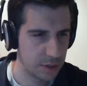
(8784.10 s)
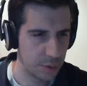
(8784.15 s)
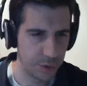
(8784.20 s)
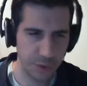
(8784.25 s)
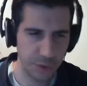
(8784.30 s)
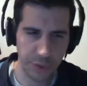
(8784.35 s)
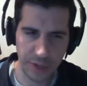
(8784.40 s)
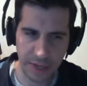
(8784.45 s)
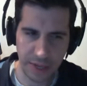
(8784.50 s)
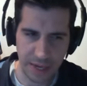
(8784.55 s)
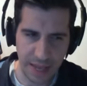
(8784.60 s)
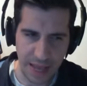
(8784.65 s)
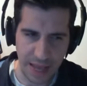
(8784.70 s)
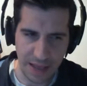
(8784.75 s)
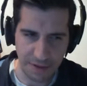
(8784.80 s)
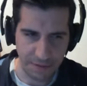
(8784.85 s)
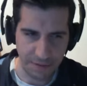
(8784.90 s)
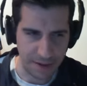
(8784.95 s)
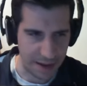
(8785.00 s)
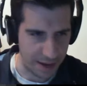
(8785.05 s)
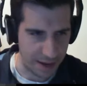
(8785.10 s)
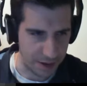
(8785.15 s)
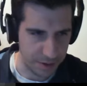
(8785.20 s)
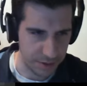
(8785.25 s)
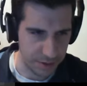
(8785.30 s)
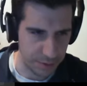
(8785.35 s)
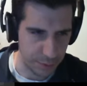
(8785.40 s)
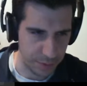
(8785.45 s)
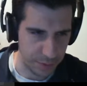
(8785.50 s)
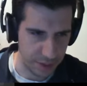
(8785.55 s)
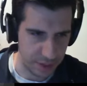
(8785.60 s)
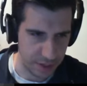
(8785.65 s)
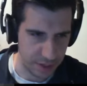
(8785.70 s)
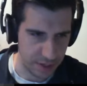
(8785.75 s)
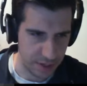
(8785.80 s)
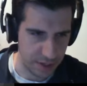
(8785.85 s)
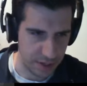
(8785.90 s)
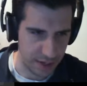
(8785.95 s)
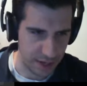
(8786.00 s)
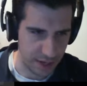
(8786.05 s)
we're doing an f out with
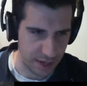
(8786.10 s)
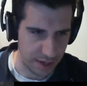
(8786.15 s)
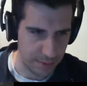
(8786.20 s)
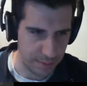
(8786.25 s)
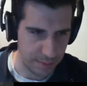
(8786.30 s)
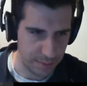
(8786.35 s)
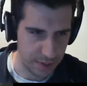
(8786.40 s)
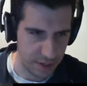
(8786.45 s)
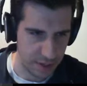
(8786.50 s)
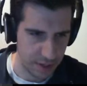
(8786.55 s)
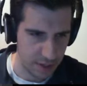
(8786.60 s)
the name